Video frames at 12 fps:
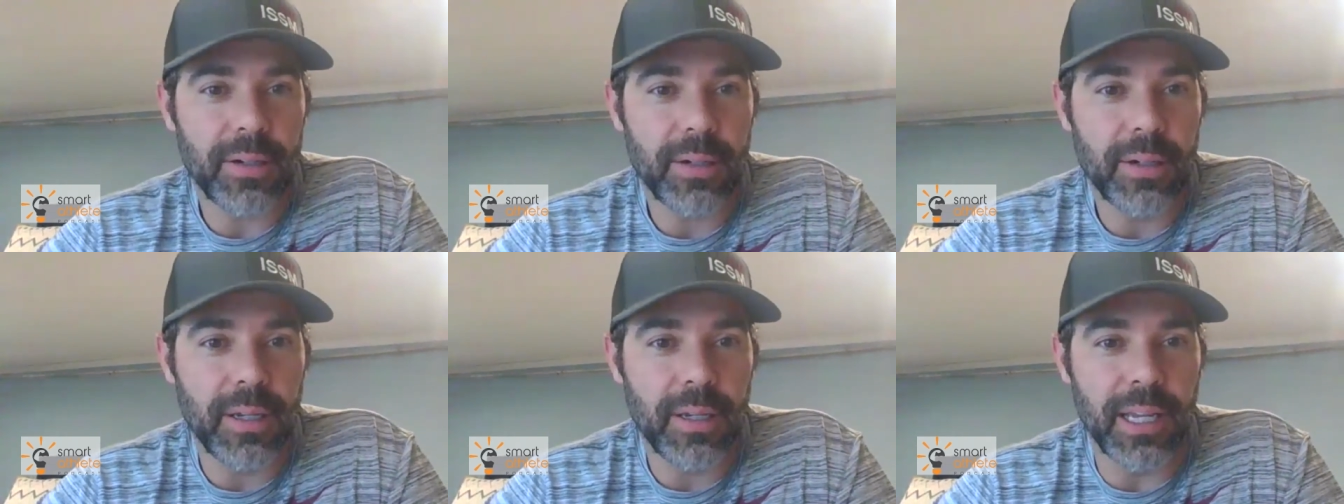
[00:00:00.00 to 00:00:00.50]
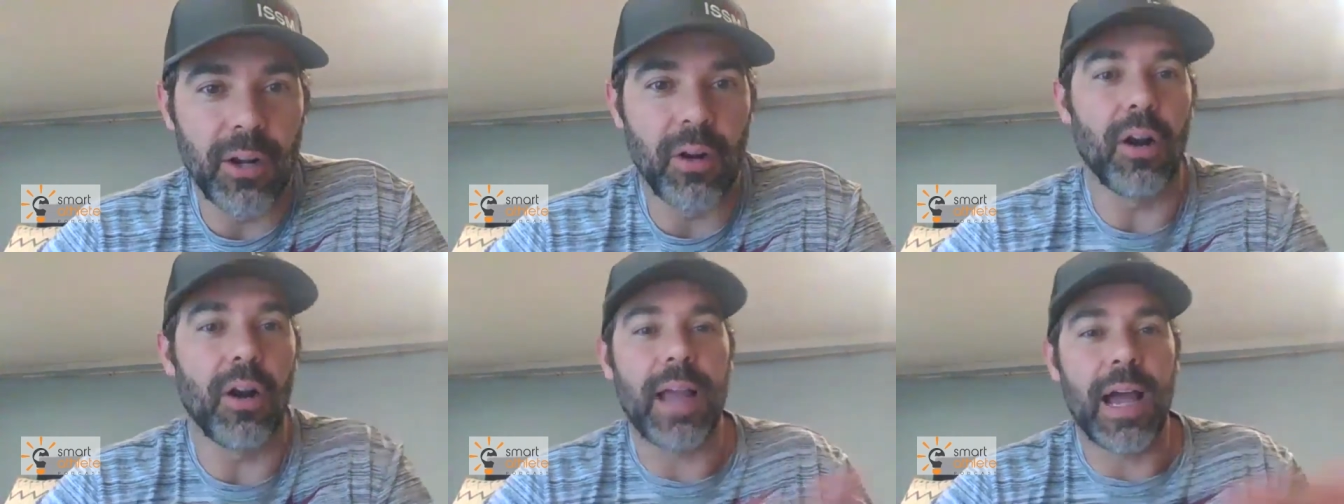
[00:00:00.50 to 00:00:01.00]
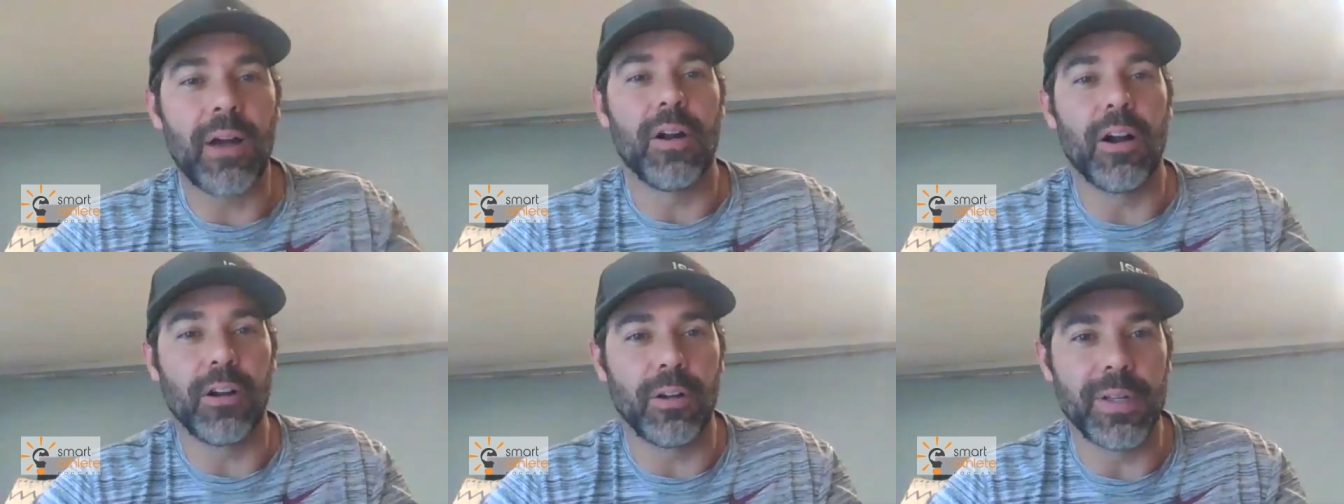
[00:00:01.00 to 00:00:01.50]
Mm-hmm. You know, and our counter
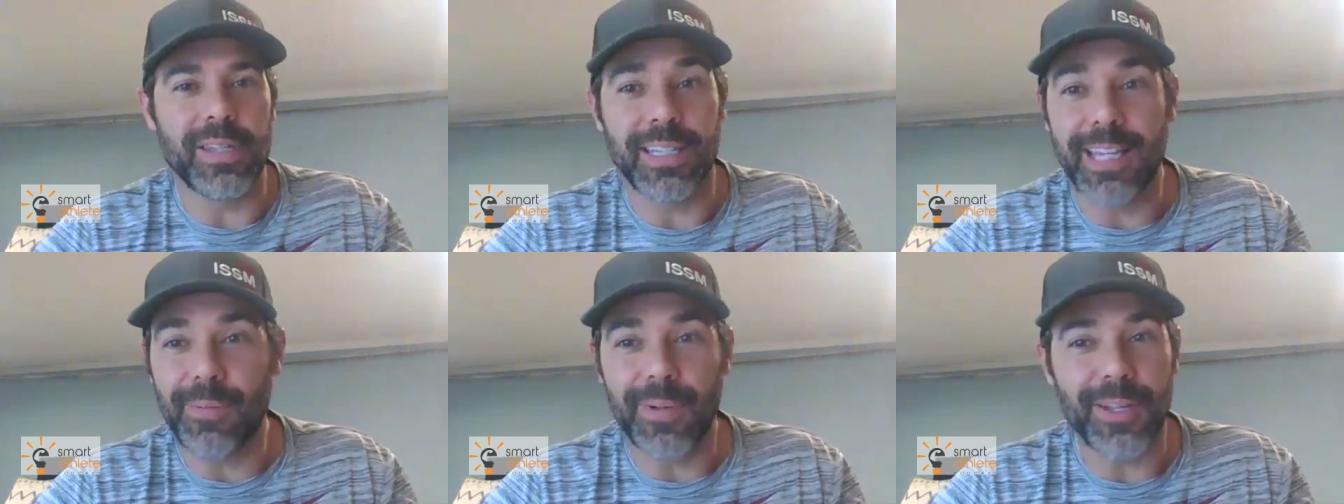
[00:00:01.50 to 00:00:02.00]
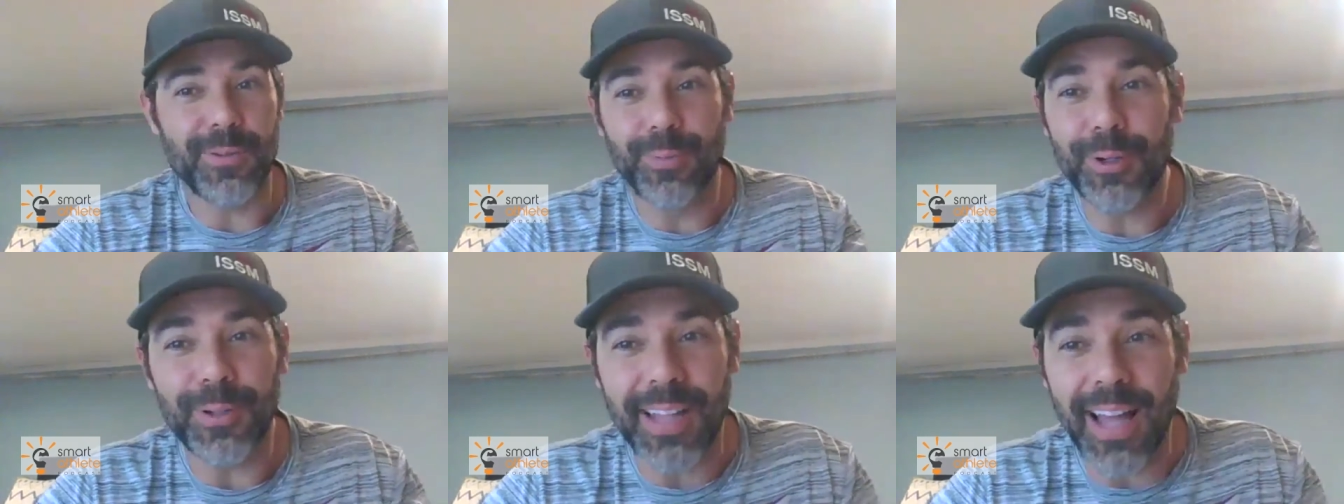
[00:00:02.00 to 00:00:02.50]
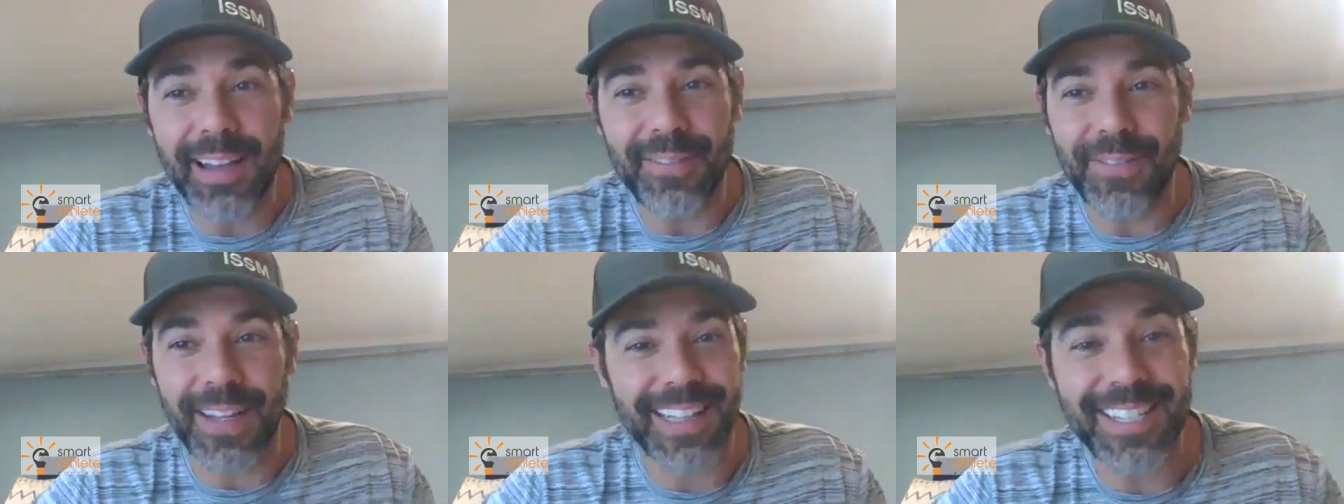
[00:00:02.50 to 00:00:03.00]
arguments like, yeah, but it's real
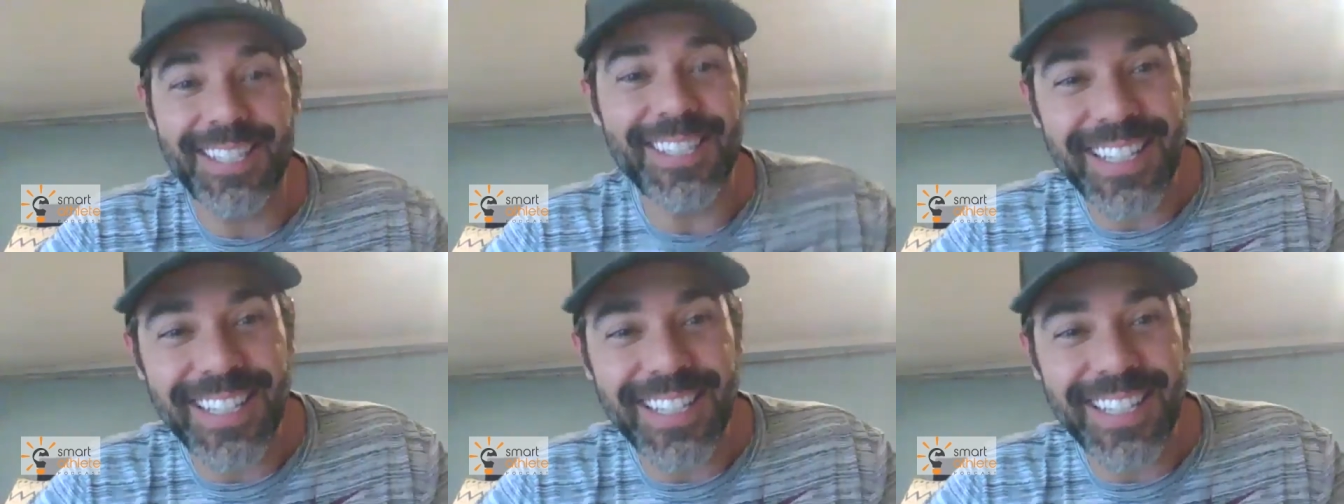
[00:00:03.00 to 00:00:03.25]
life. Like this is